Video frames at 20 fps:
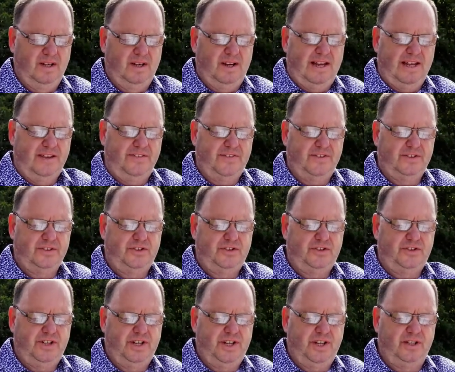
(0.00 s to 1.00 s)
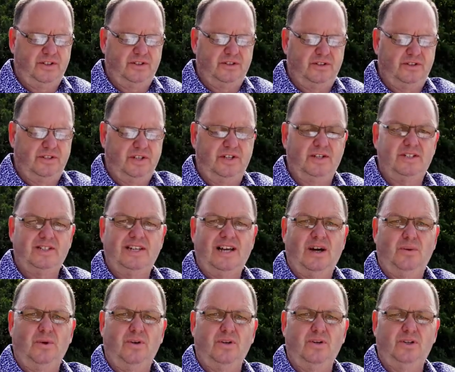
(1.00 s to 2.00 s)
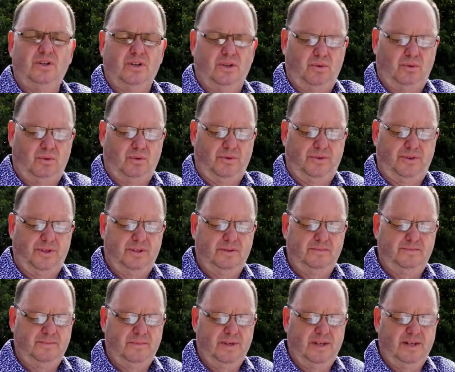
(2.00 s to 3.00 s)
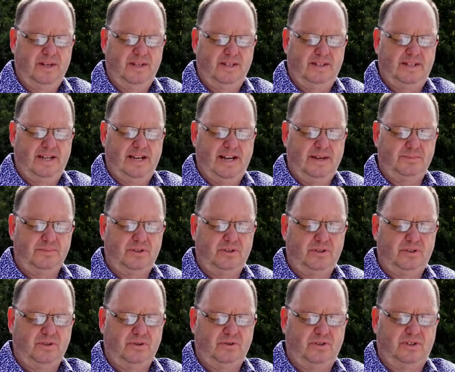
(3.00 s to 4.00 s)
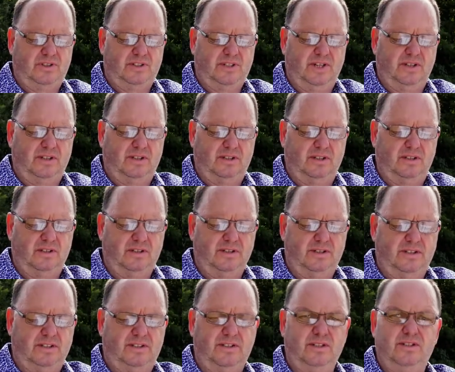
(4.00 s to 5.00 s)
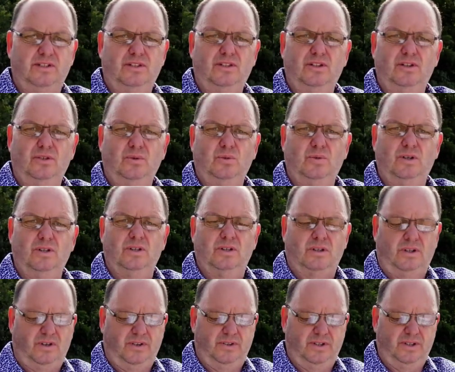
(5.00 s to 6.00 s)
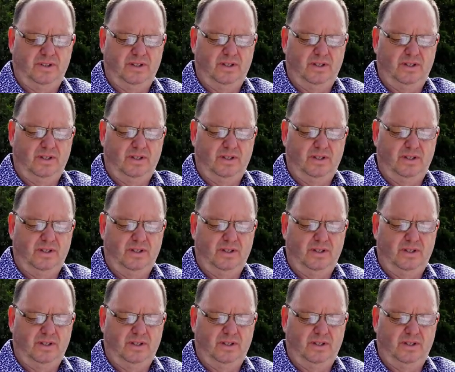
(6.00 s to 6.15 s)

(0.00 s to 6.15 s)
Life has changed and is now on hold. Time stood still, this is a new world.